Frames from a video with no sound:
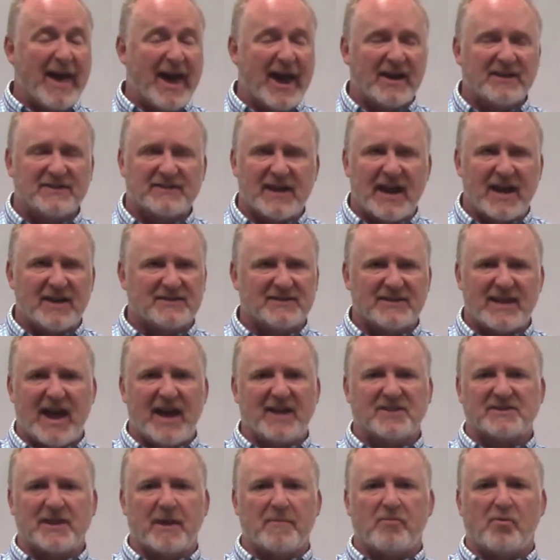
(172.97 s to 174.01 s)
Excise
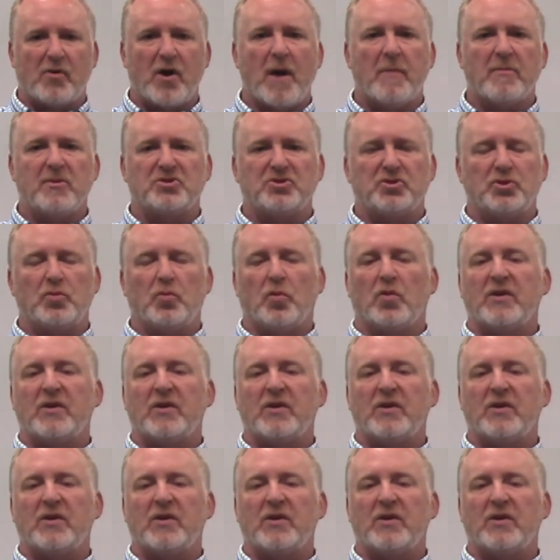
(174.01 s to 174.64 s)
tax, I promise you,